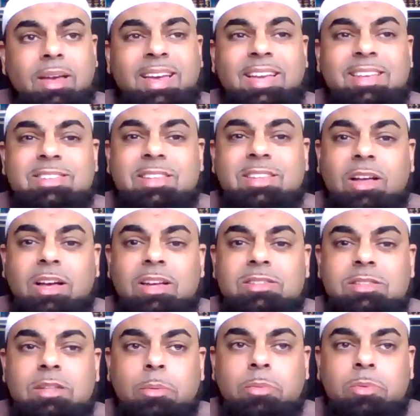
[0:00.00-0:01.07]
He's
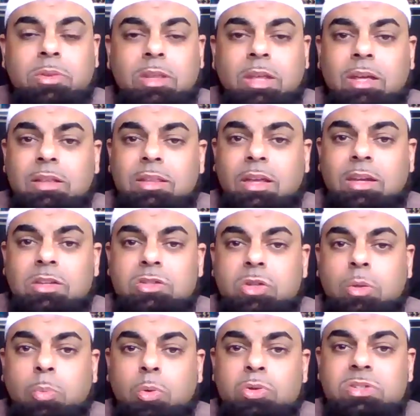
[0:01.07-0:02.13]
lost the thing that is
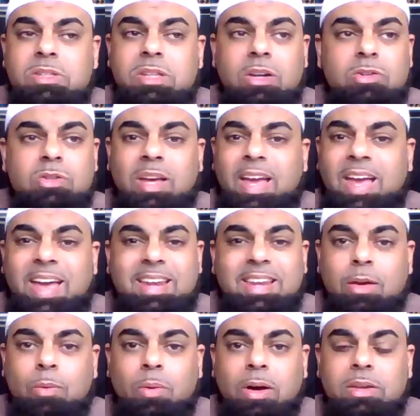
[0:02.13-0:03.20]
the most dear to
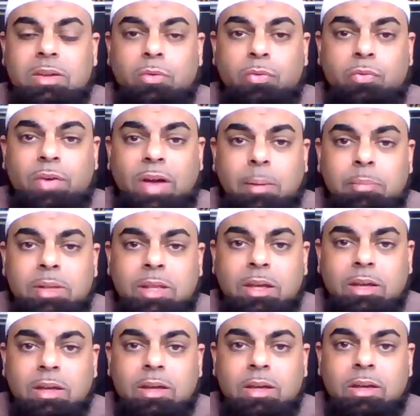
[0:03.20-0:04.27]
anyone,
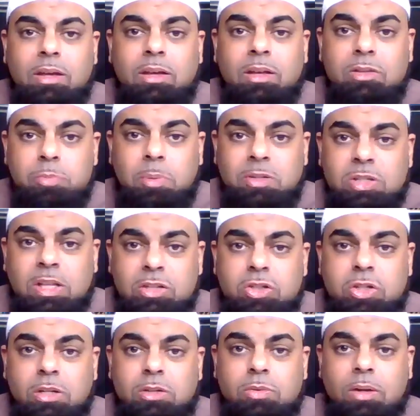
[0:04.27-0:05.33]
family, especially
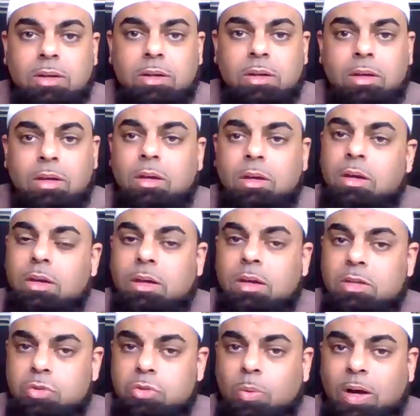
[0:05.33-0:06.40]
children.
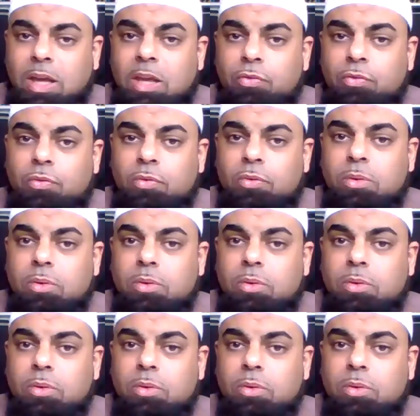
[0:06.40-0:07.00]
His wife,